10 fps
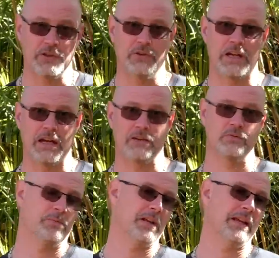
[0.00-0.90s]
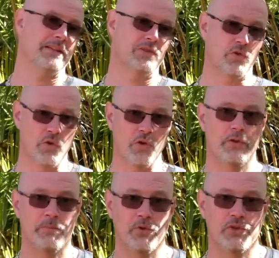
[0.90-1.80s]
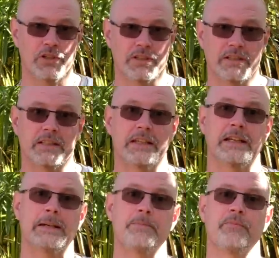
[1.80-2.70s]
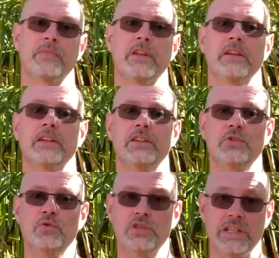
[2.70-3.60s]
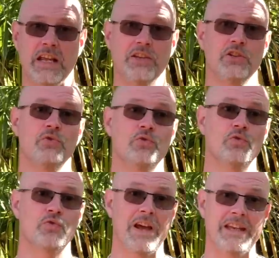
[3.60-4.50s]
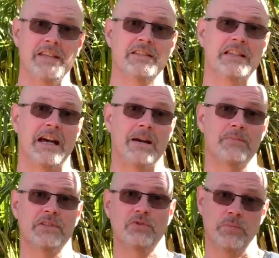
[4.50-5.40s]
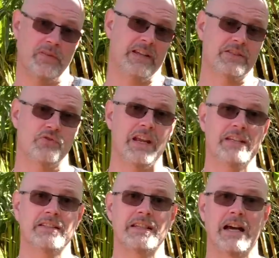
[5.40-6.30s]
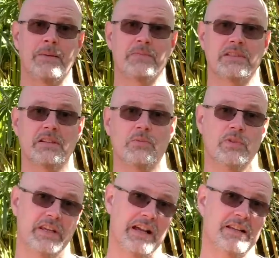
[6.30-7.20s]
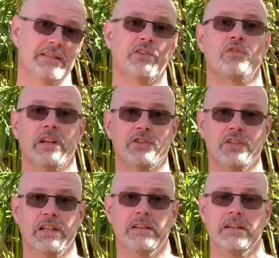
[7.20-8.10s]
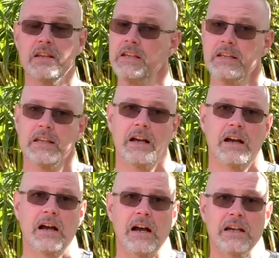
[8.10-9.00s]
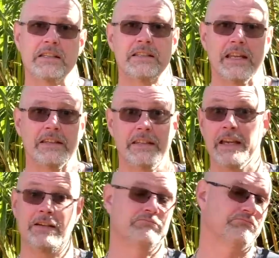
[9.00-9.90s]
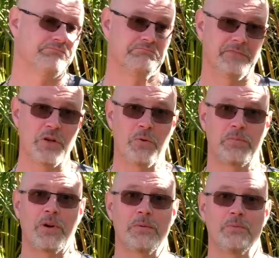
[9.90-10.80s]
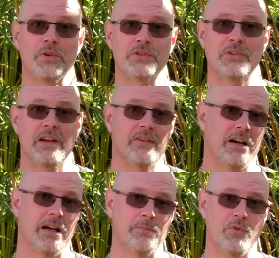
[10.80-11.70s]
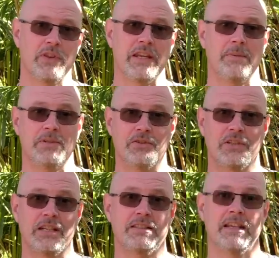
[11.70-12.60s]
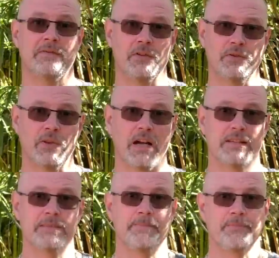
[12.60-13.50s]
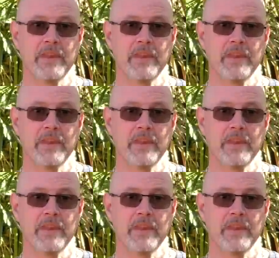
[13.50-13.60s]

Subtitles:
for your car, replace all the bushes, use their new radius arms, Superflex radius arms with a caster correction in, I said, yeah, no problem whatsoever. I'm more than happy to test that for you guys.